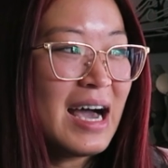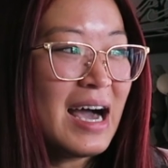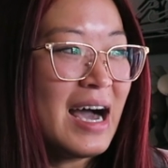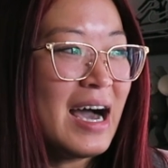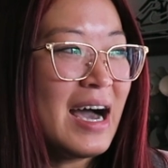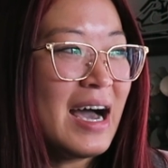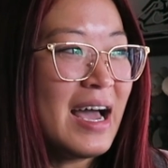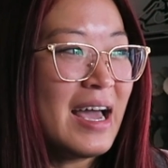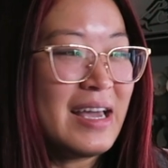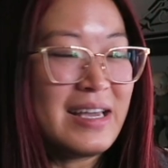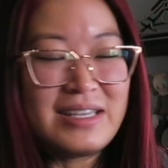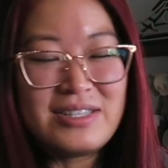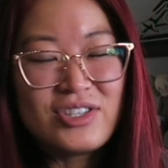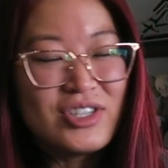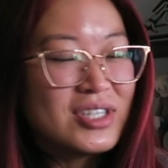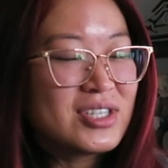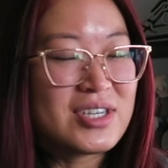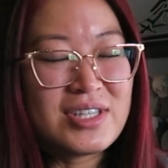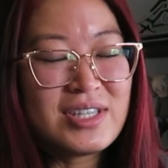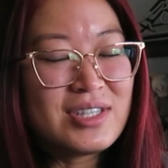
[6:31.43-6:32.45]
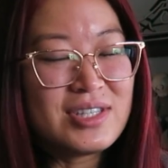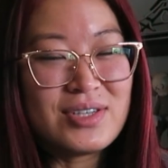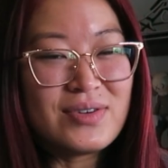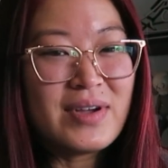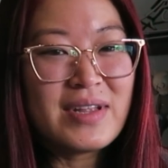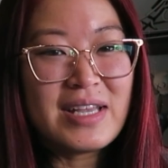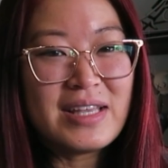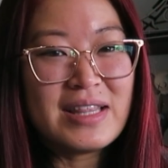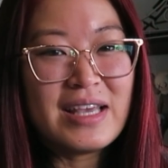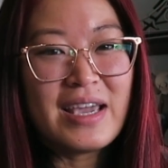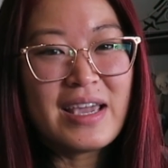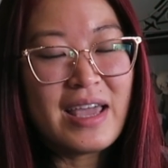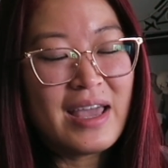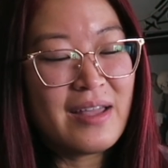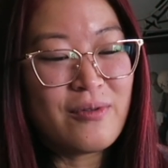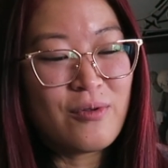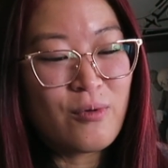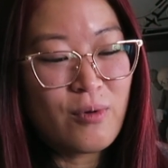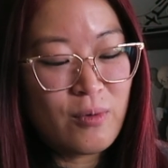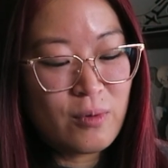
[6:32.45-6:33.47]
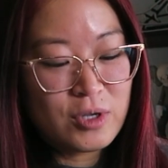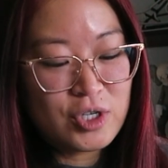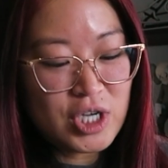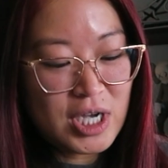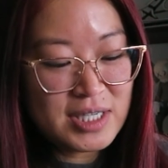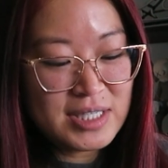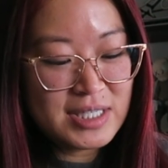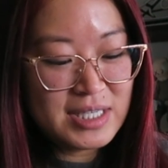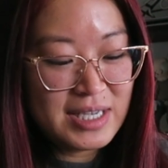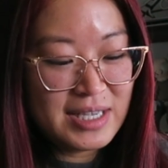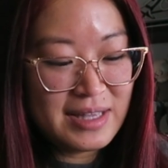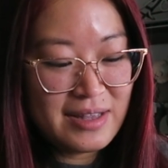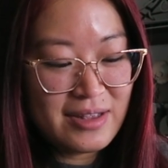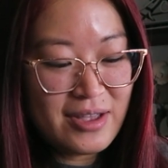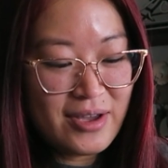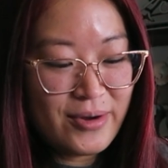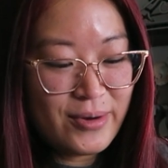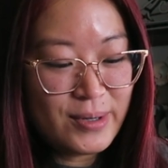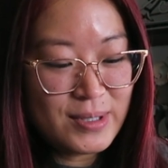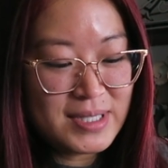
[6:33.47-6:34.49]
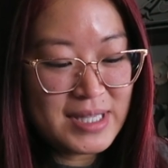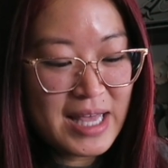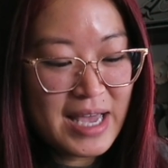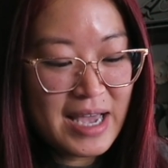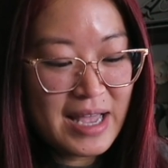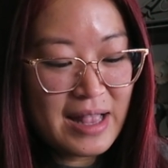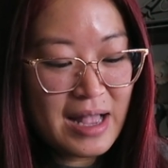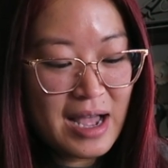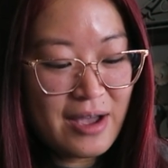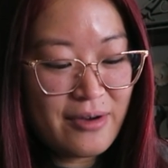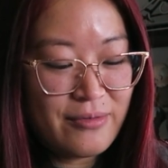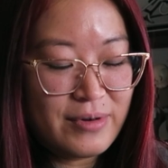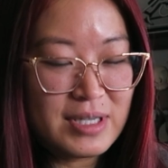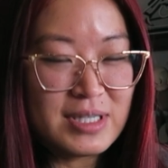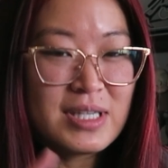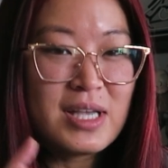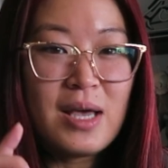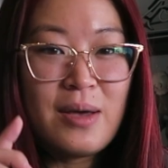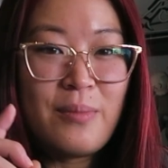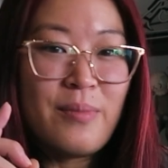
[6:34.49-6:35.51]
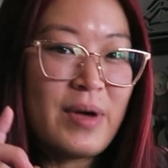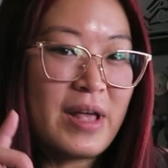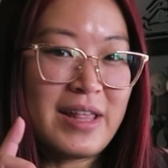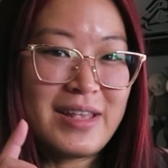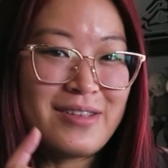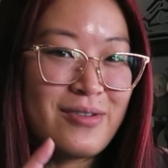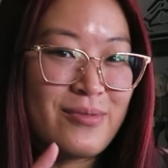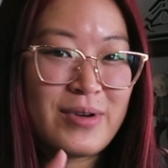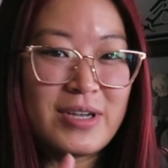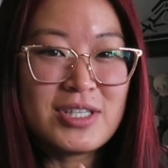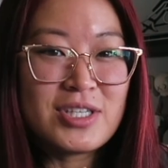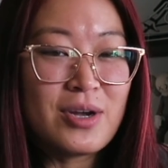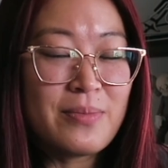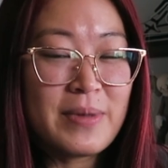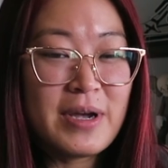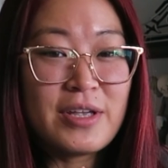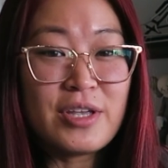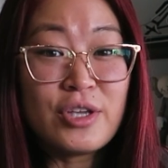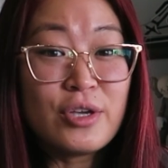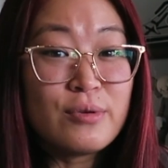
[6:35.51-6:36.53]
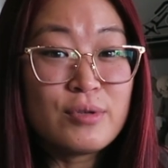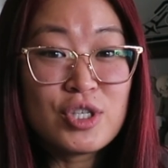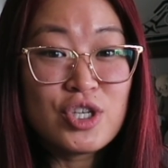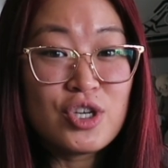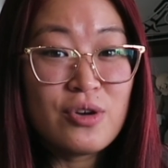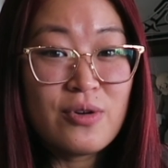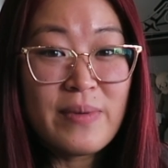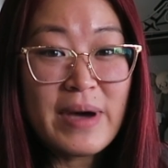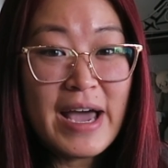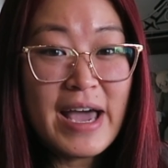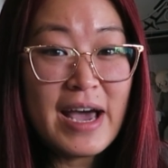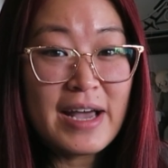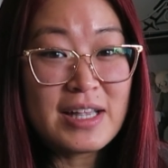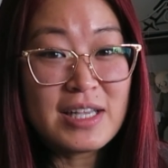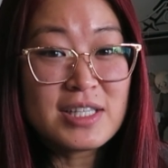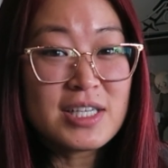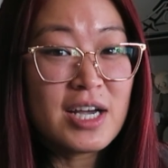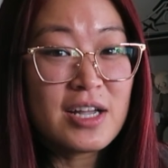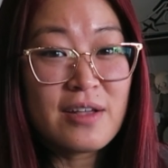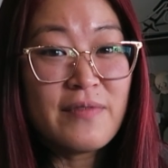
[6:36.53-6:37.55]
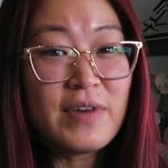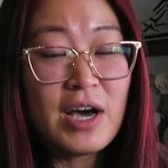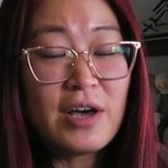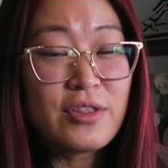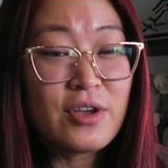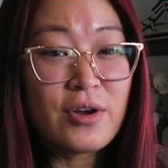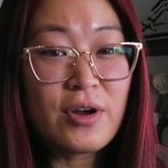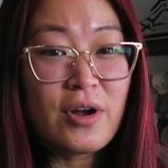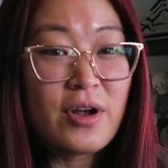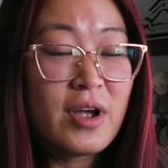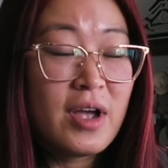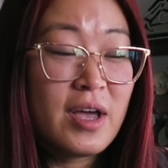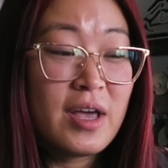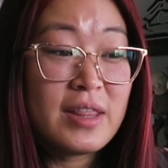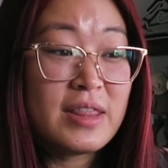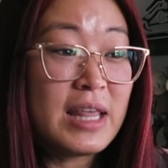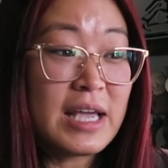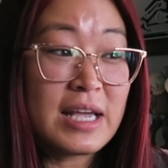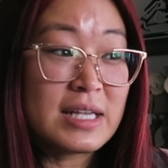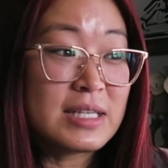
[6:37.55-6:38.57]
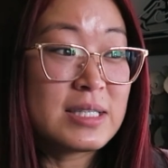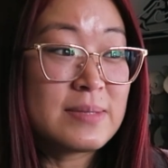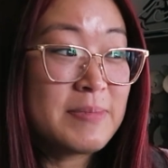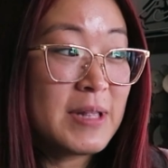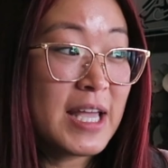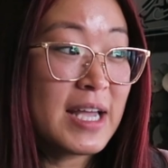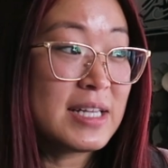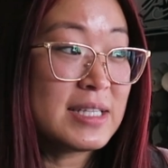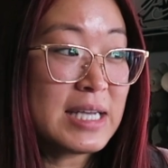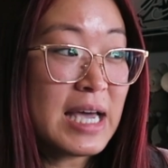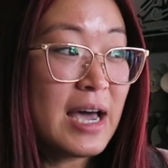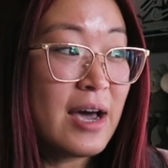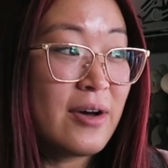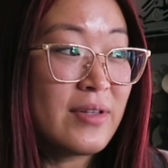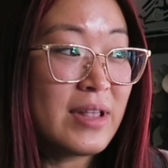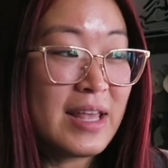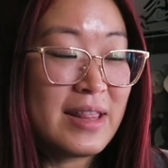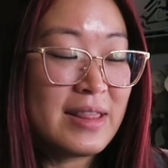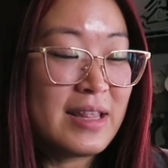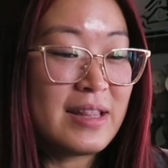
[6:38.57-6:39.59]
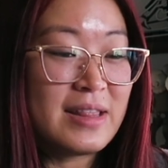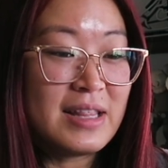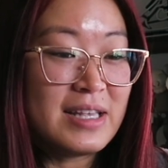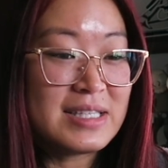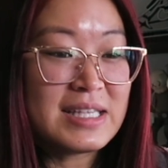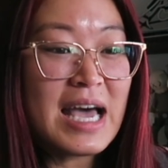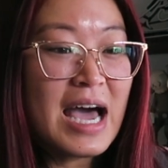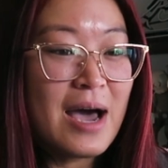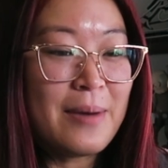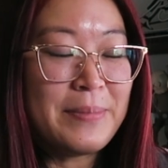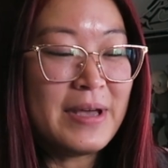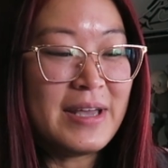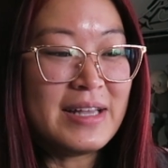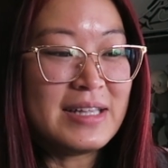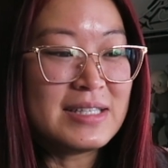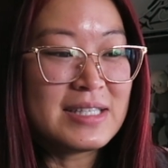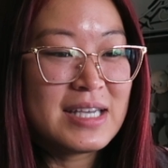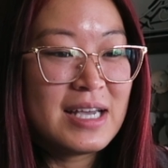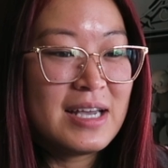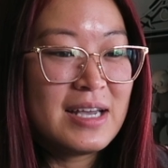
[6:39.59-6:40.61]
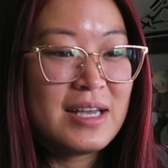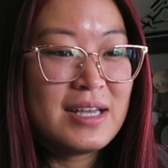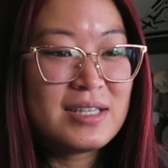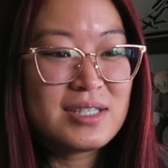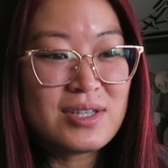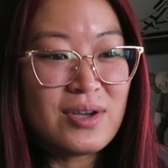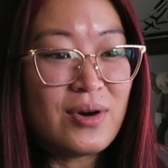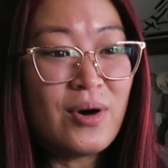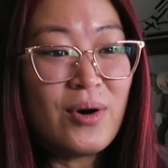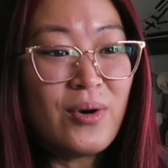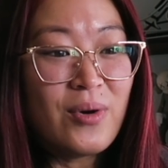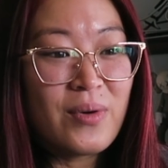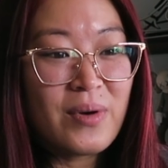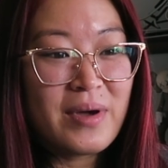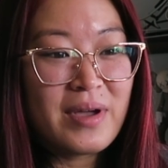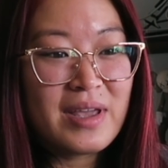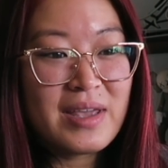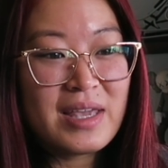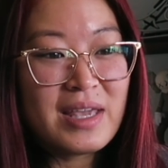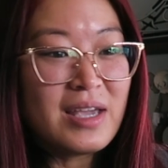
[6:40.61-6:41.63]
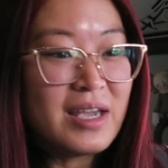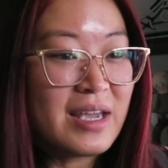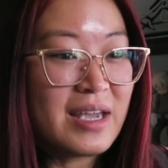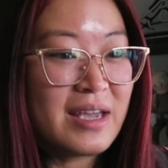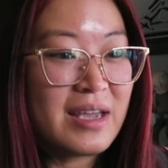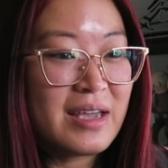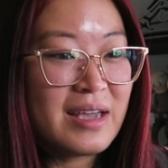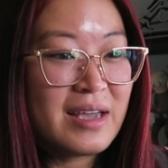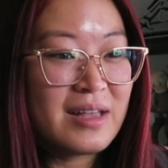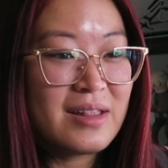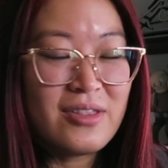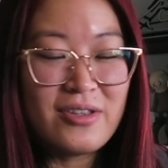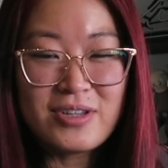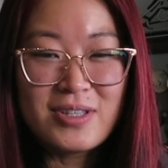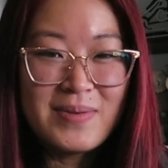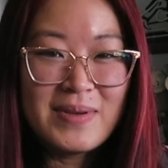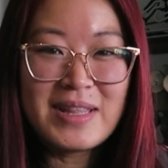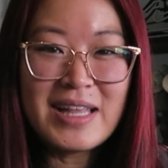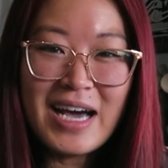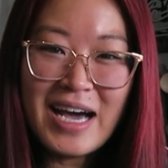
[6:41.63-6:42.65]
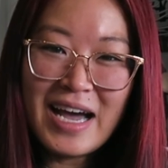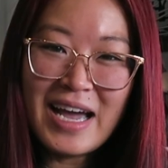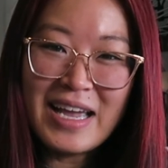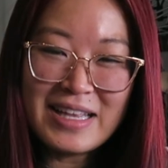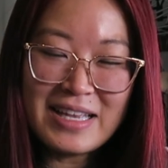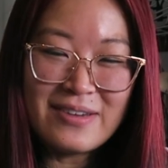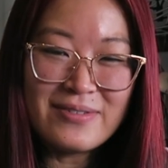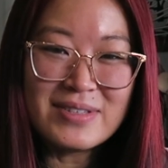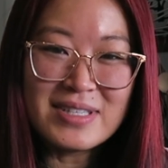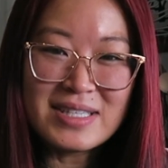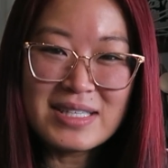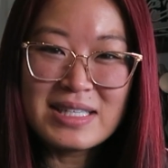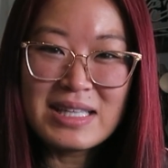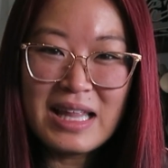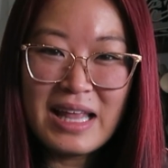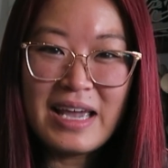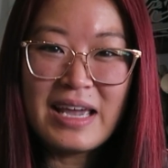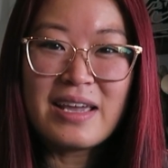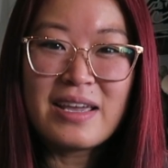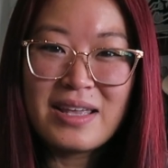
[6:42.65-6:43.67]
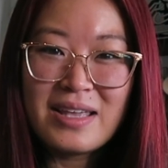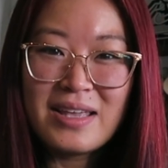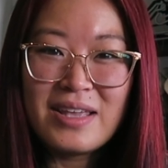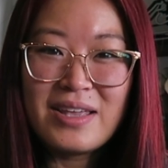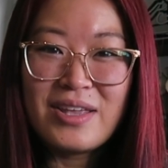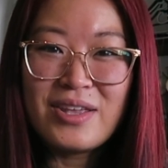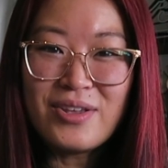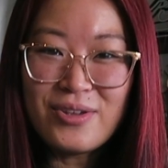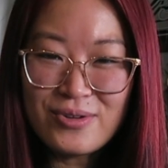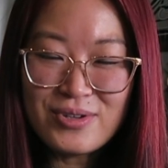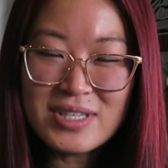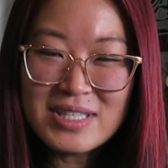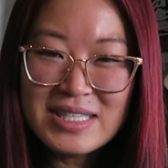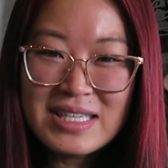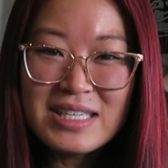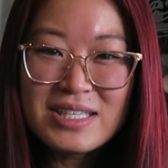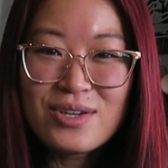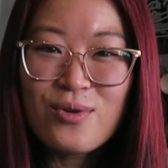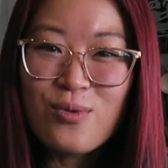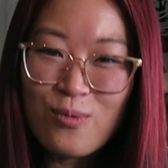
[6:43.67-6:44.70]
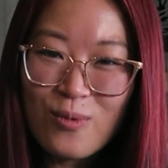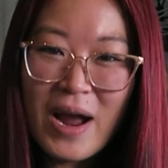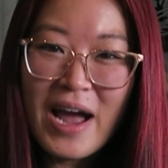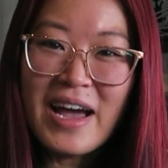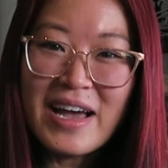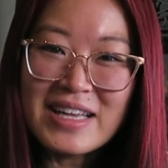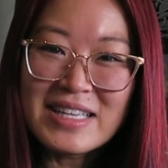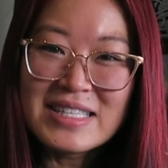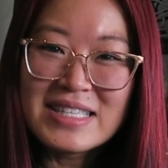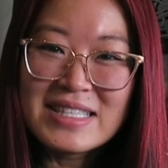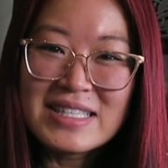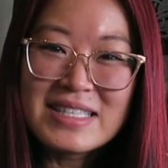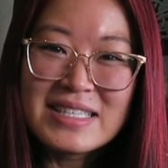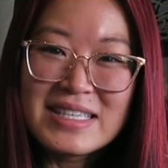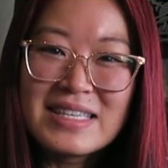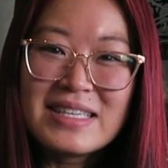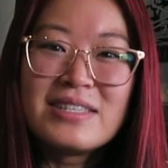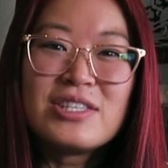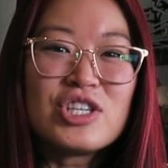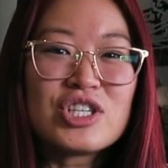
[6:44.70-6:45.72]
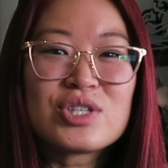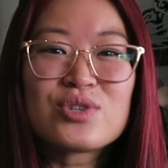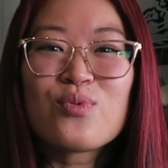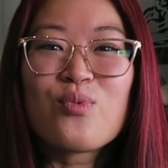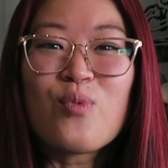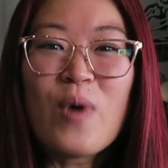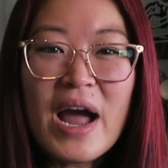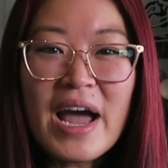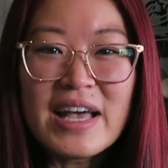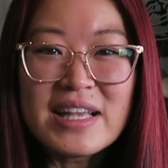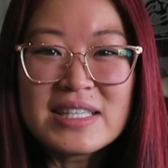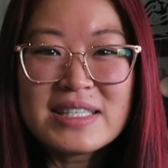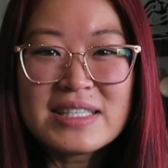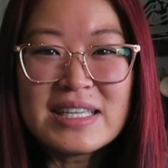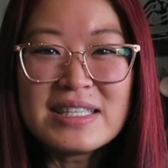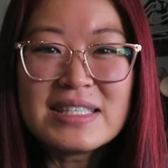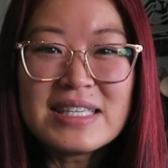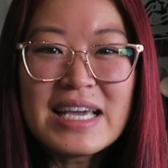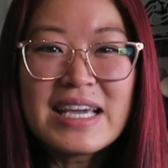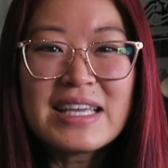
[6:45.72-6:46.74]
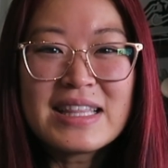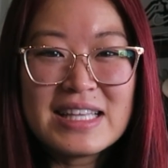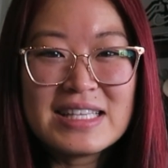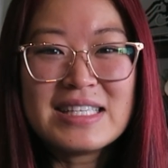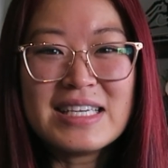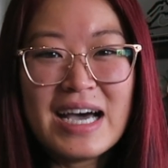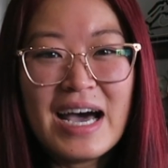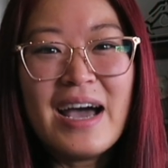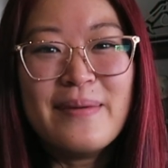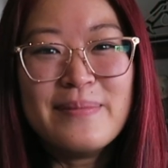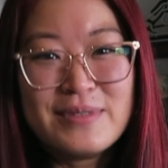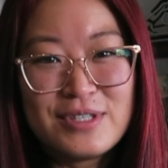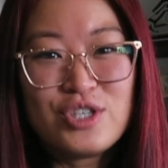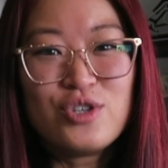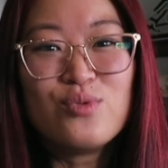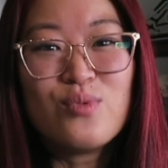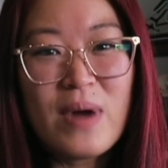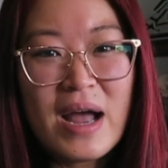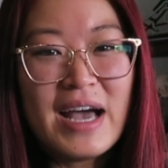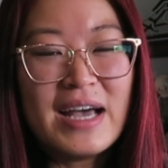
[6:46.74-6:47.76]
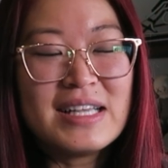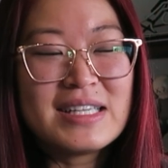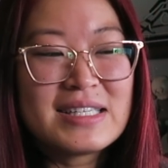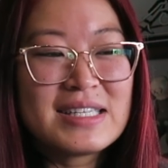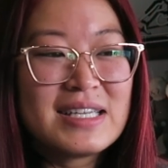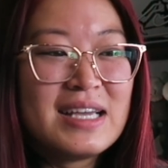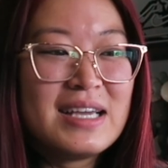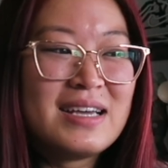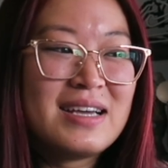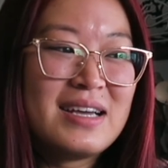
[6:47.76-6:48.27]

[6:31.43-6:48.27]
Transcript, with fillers: I just couldn't do anything. And Justin knows that I was planning to restart my YouTube. I had a ton of other things planned out and then this happened. So he looked me in the eye and he was like, you just need to rest. Just rest and take the time to rest.